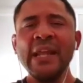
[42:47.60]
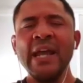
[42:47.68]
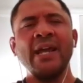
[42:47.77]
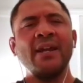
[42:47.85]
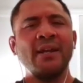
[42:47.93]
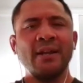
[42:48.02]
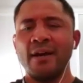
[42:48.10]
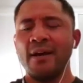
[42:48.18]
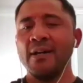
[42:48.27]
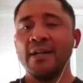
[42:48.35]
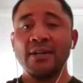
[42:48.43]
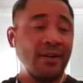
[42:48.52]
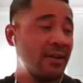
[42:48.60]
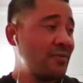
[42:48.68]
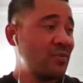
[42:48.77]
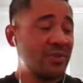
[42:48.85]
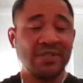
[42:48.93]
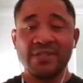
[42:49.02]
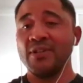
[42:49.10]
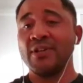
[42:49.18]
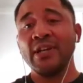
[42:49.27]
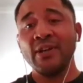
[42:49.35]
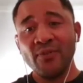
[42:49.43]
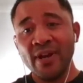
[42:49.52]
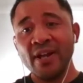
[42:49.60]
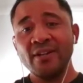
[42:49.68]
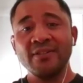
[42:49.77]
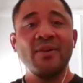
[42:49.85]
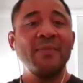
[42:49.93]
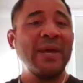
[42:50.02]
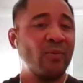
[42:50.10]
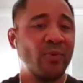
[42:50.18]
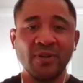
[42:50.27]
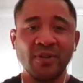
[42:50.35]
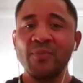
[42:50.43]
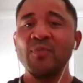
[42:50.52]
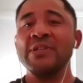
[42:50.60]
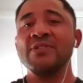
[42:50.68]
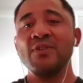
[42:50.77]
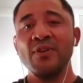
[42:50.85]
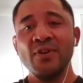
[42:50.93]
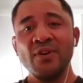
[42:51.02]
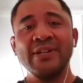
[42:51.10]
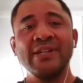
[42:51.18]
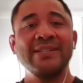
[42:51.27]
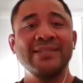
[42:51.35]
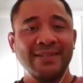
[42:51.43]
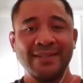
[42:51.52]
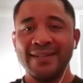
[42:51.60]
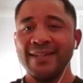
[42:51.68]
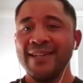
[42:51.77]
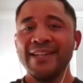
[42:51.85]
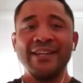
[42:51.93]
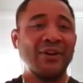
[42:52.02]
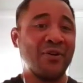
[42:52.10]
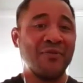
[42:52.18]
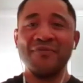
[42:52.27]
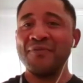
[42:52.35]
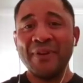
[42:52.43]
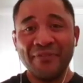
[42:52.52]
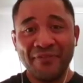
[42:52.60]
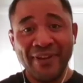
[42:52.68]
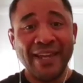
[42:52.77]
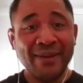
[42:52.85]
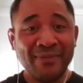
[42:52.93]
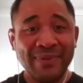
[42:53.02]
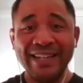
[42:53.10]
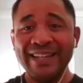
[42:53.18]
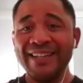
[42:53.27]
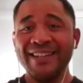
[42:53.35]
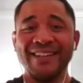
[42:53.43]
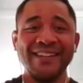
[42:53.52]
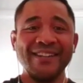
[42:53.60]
And I kind of was just looking around. I'm like, man, what can we do? I need to get a home for my family.